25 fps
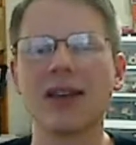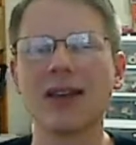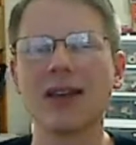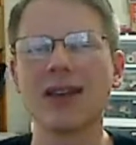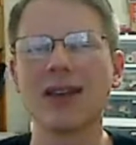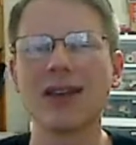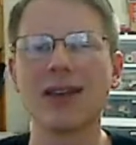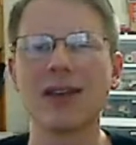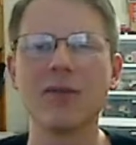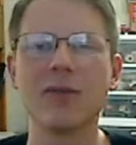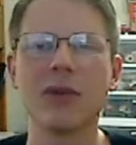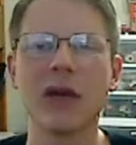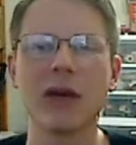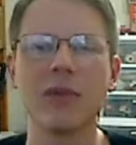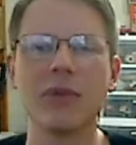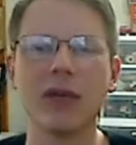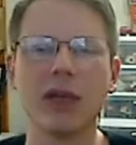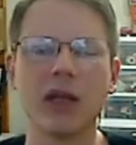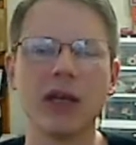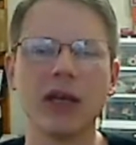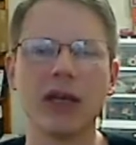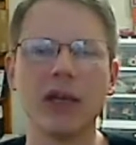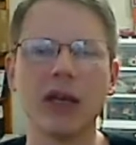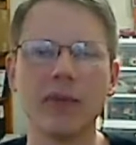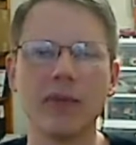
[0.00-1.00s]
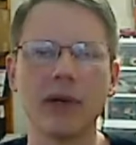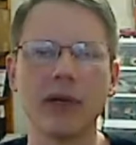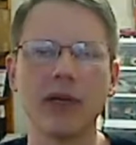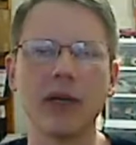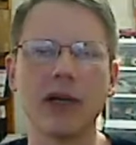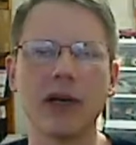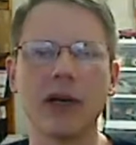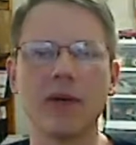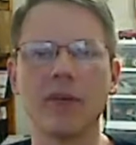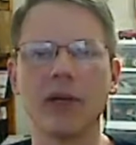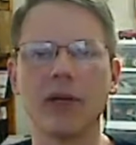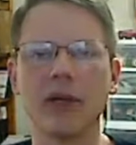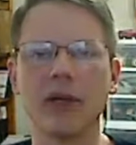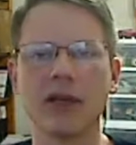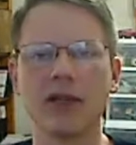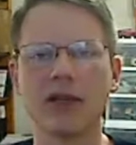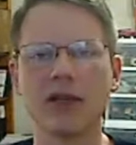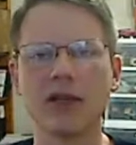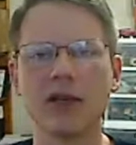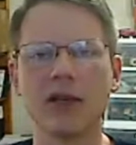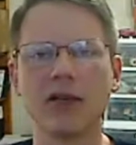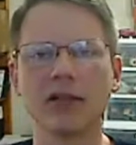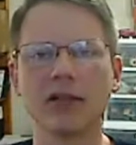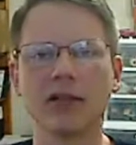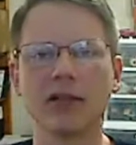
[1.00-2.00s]
in my blood, I'm a
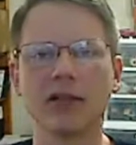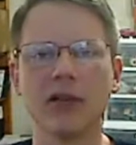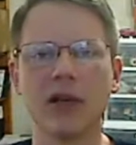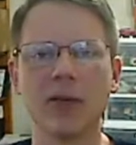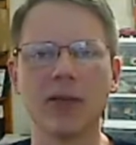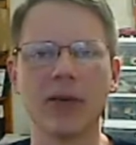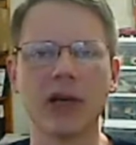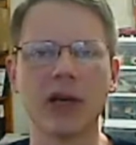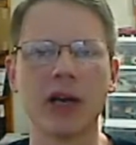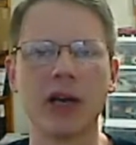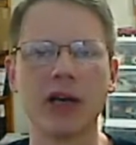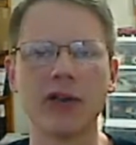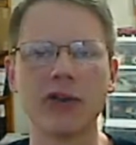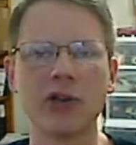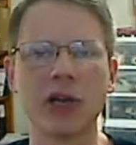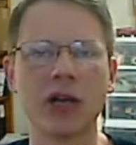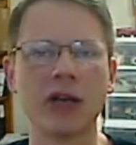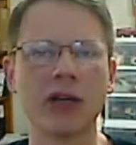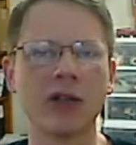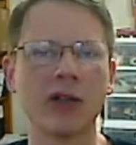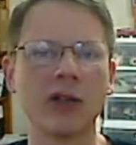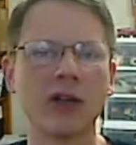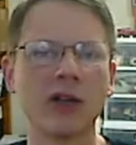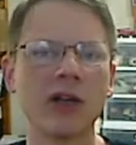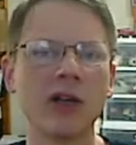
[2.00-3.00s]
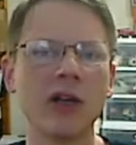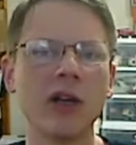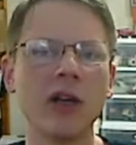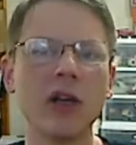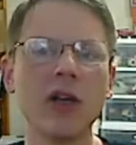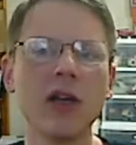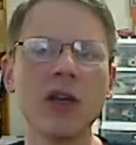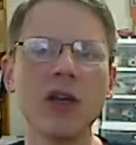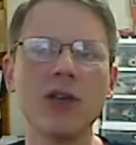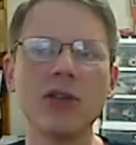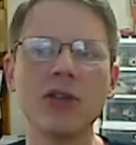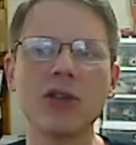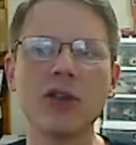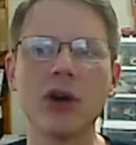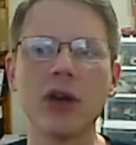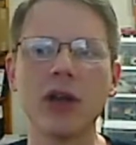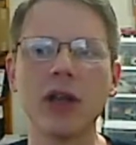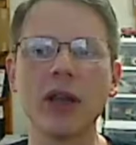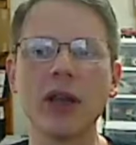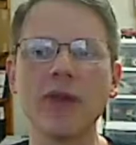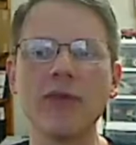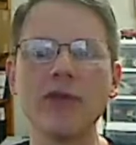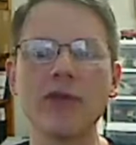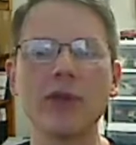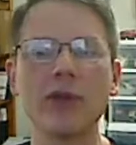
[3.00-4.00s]
consultant. I'm a contractor. So I
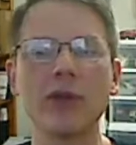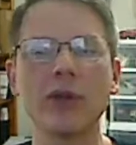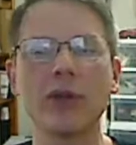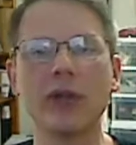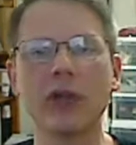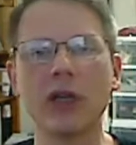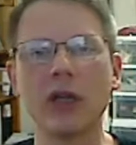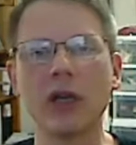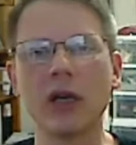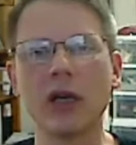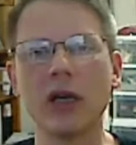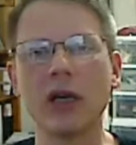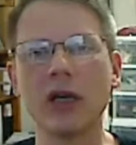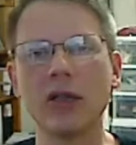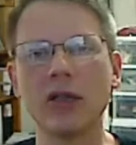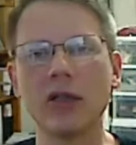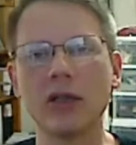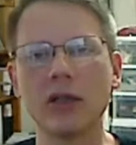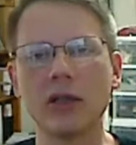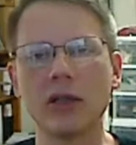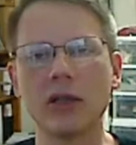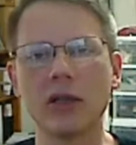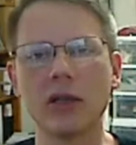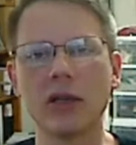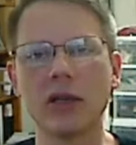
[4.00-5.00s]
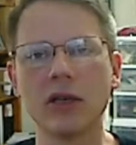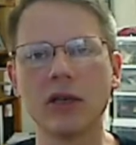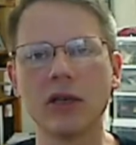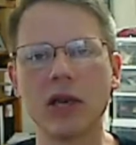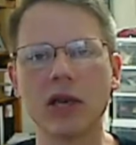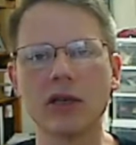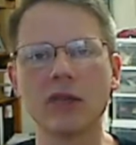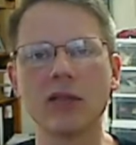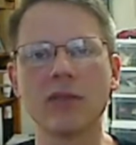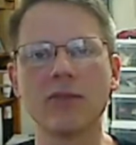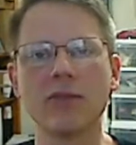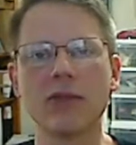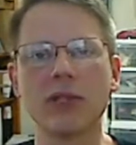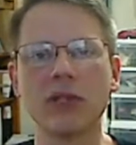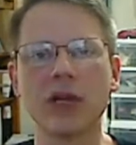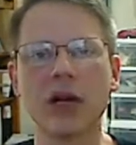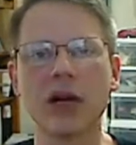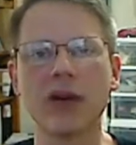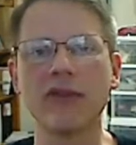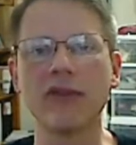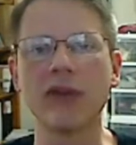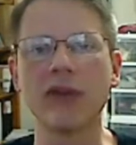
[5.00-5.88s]
love doing the custom stuff.